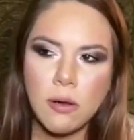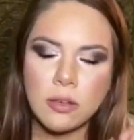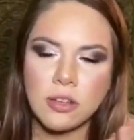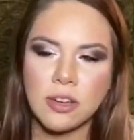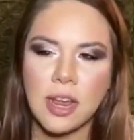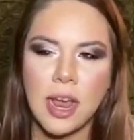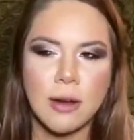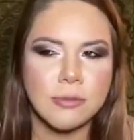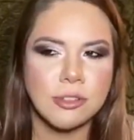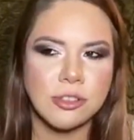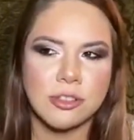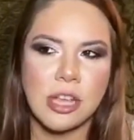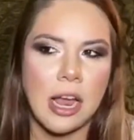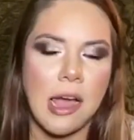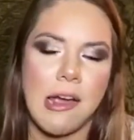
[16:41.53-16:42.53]
today I was
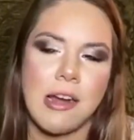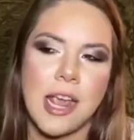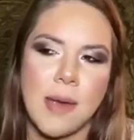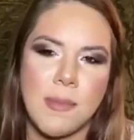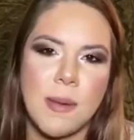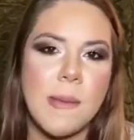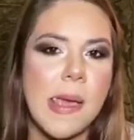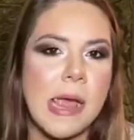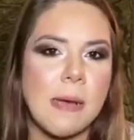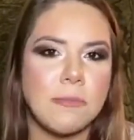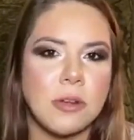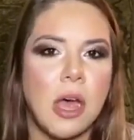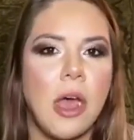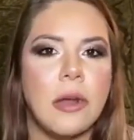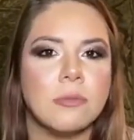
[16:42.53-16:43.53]
just like, I already had my makeup
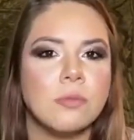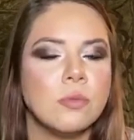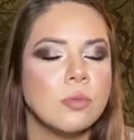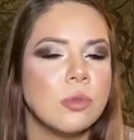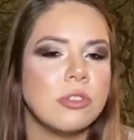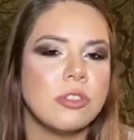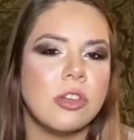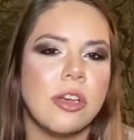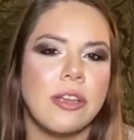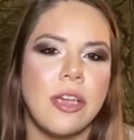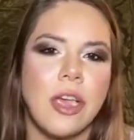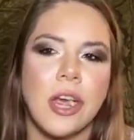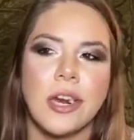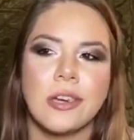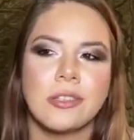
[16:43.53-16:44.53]
done, was
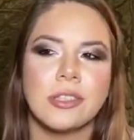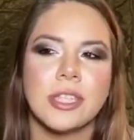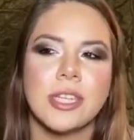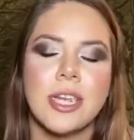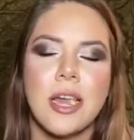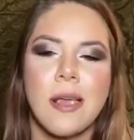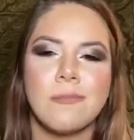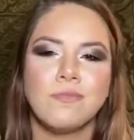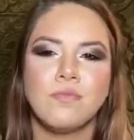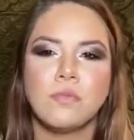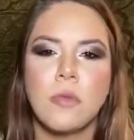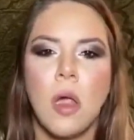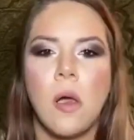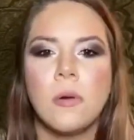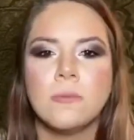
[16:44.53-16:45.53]
cooking, and I was like,
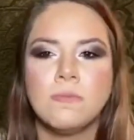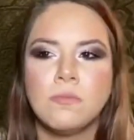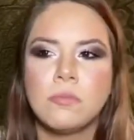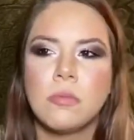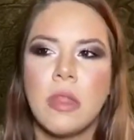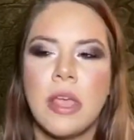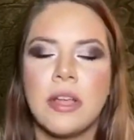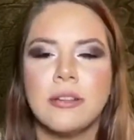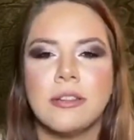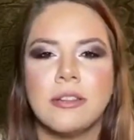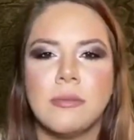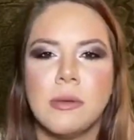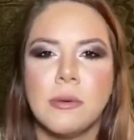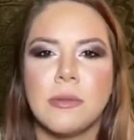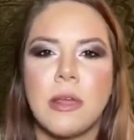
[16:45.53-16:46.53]
they can see
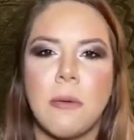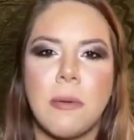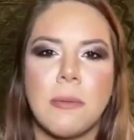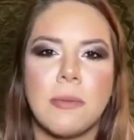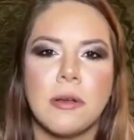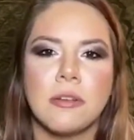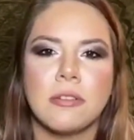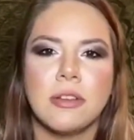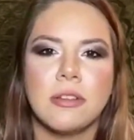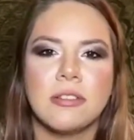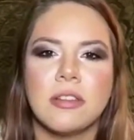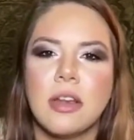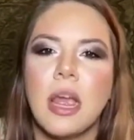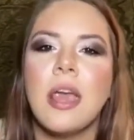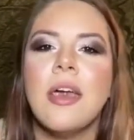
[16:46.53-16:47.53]
me without my piercings
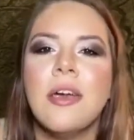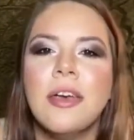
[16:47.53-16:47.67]
today.